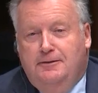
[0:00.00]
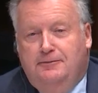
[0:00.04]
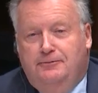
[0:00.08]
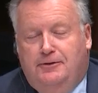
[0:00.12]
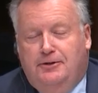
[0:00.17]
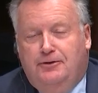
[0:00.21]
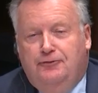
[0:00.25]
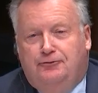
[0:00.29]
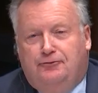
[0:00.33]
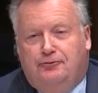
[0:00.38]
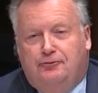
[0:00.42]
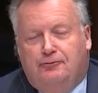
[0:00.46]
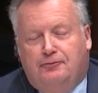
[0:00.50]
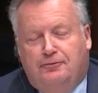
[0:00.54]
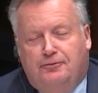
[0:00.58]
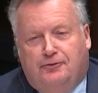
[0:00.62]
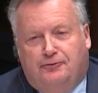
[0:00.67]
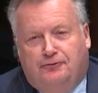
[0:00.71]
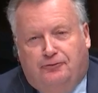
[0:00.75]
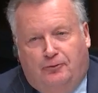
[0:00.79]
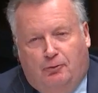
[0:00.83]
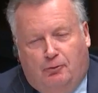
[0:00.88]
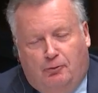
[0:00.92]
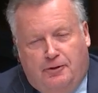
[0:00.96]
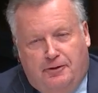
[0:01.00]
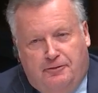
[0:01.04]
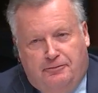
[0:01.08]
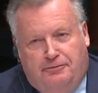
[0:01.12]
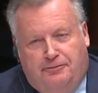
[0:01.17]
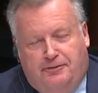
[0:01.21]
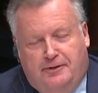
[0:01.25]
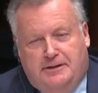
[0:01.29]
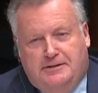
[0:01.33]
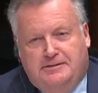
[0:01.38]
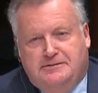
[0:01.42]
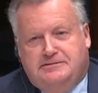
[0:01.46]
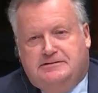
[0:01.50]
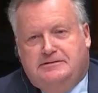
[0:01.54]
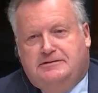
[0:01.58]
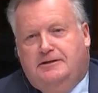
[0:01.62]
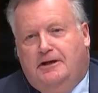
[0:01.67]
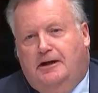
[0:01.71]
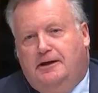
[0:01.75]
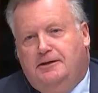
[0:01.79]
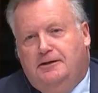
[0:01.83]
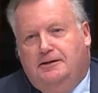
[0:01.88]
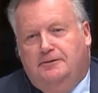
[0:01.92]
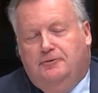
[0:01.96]
These are the sort of things
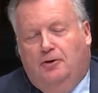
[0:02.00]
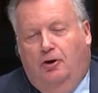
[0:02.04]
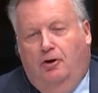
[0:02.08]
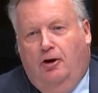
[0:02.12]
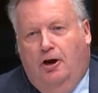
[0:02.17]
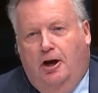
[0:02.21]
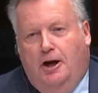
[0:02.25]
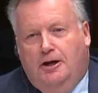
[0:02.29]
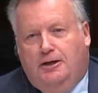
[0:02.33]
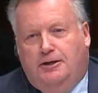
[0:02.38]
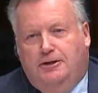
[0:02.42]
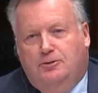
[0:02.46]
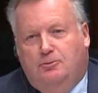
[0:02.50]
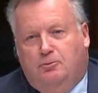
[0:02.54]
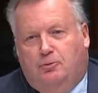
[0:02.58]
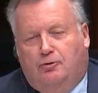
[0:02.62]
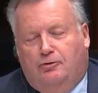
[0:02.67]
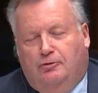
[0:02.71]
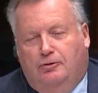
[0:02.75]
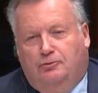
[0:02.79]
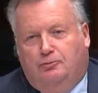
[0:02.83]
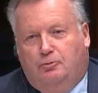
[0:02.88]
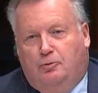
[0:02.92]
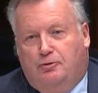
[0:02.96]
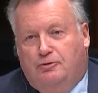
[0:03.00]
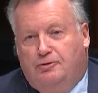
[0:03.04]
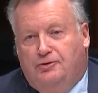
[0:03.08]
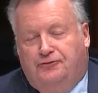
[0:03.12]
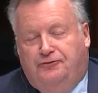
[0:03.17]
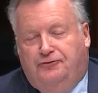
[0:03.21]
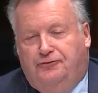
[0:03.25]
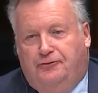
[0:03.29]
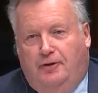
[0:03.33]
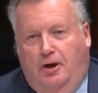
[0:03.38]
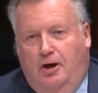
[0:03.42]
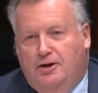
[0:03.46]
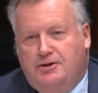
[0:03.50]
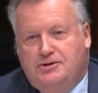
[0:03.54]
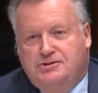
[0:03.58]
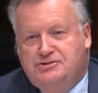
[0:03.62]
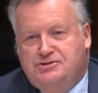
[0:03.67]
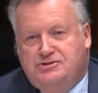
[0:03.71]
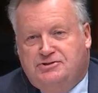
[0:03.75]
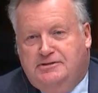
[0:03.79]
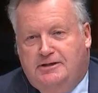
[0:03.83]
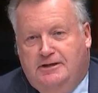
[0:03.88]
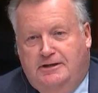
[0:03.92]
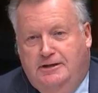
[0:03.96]
that in the hockey world we're
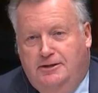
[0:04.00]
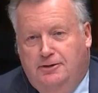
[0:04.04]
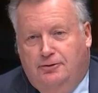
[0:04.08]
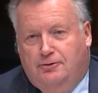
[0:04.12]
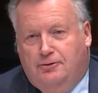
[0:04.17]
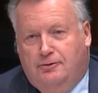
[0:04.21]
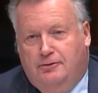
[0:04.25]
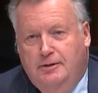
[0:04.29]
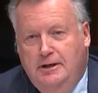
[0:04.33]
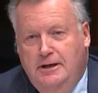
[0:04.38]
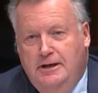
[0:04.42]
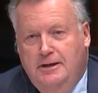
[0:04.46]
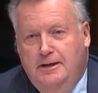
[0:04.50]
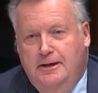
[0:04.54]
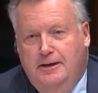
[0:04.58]
astonished to hear